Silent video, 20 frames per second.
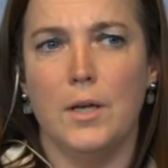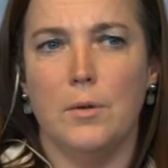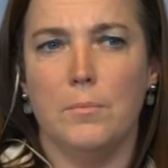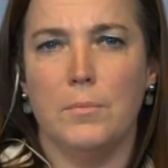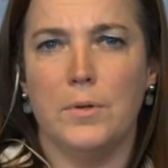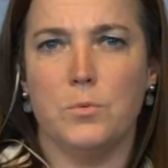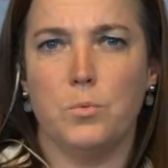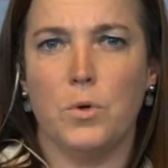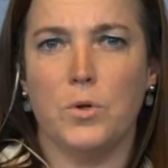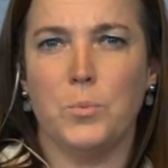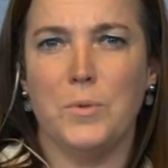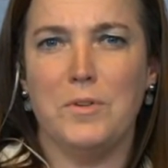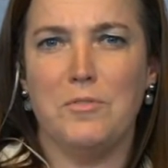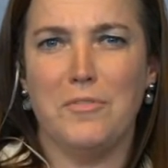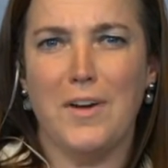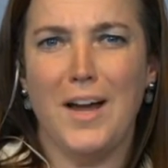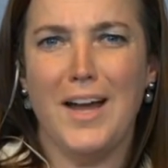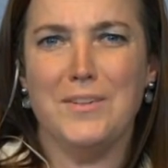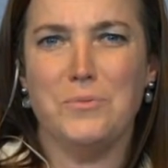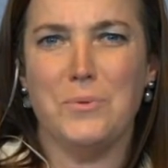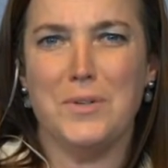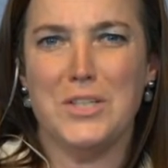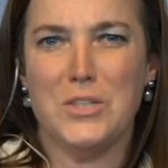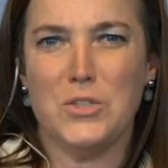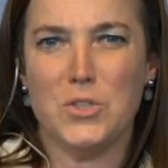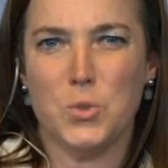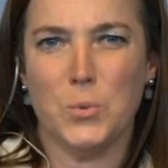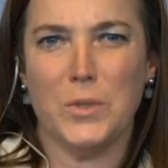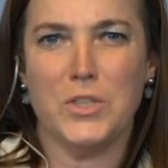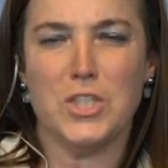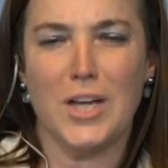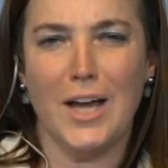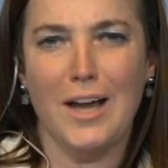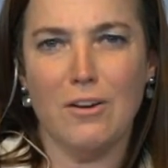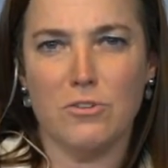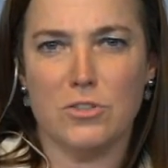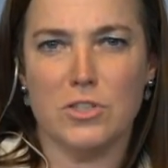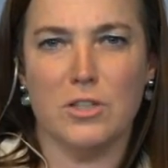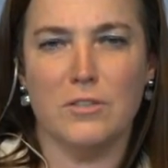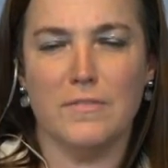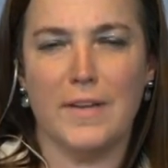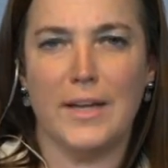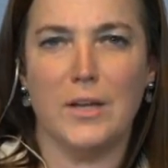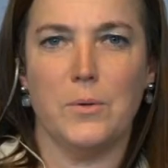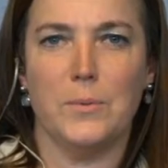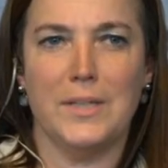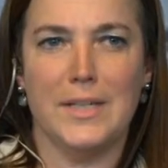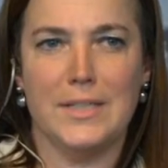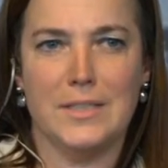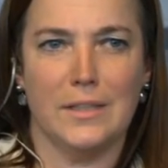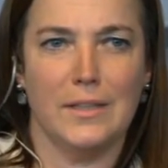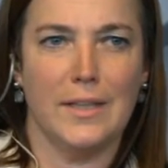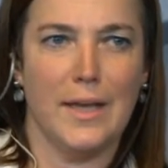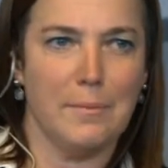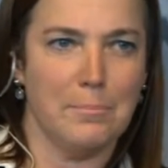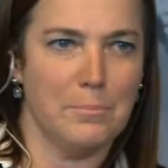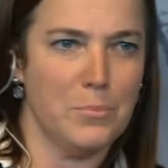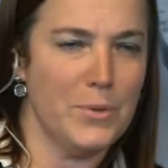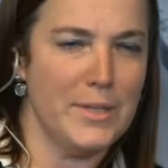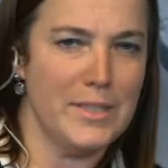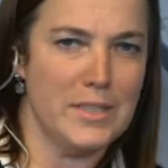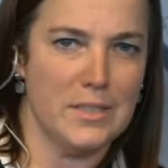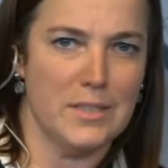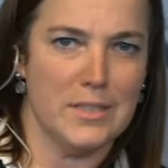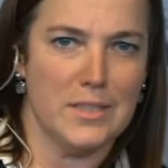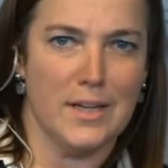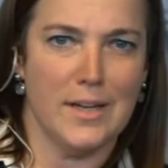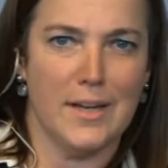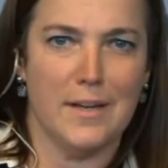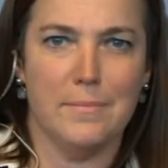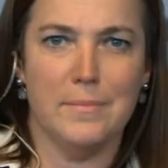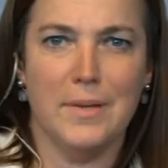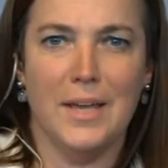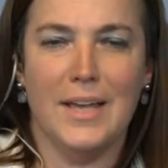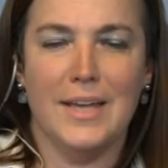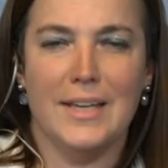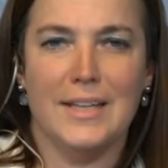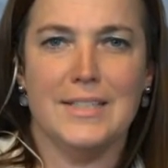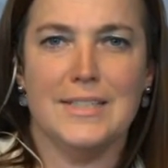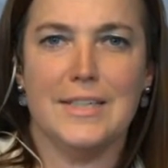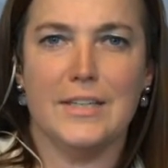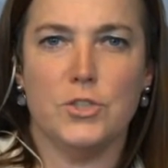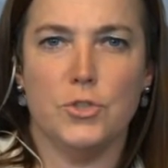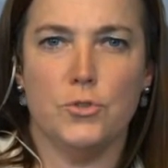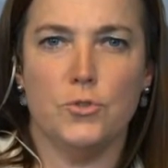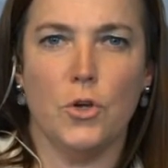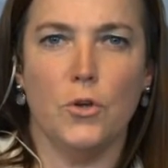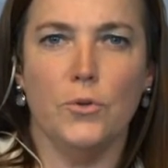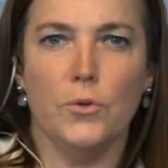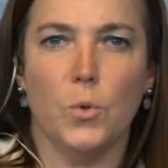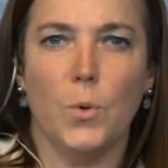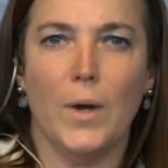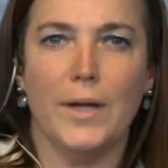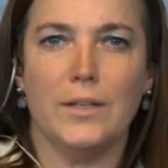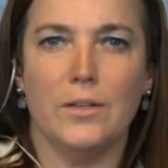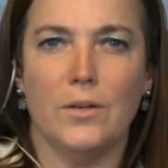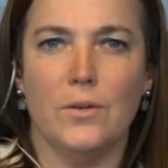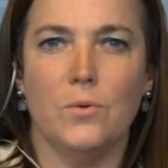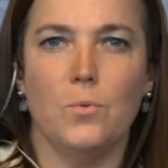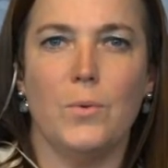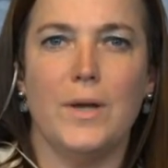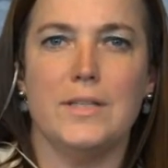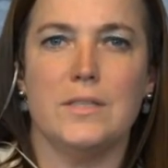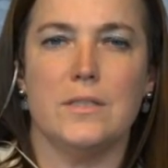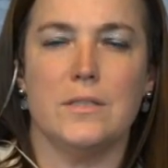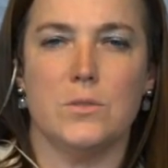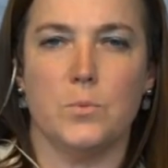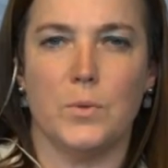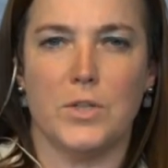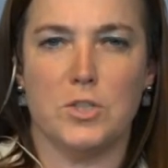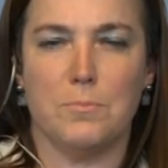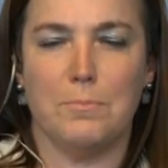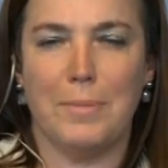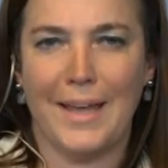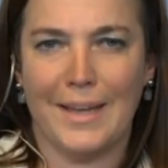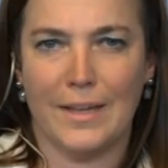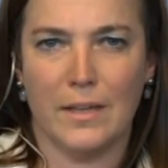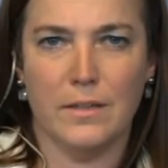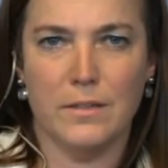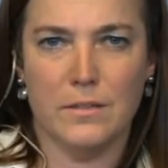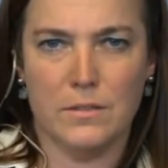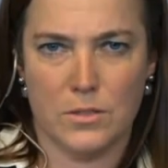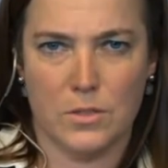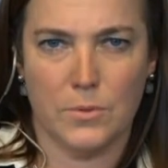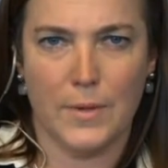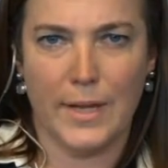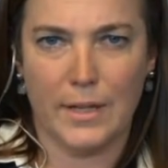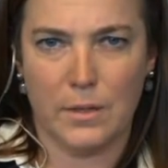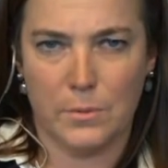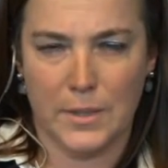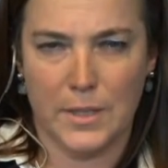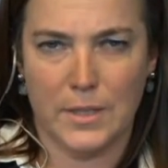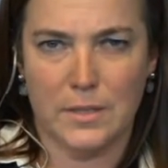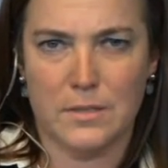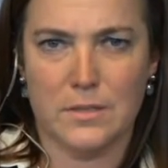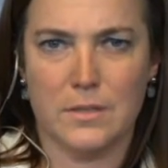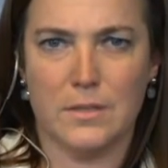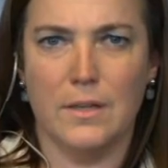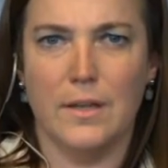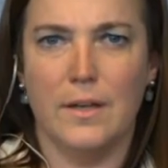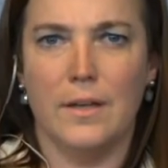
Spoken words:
But what we find when you switch out of equities at that point in time is that you don't quite know when to switch back into equities.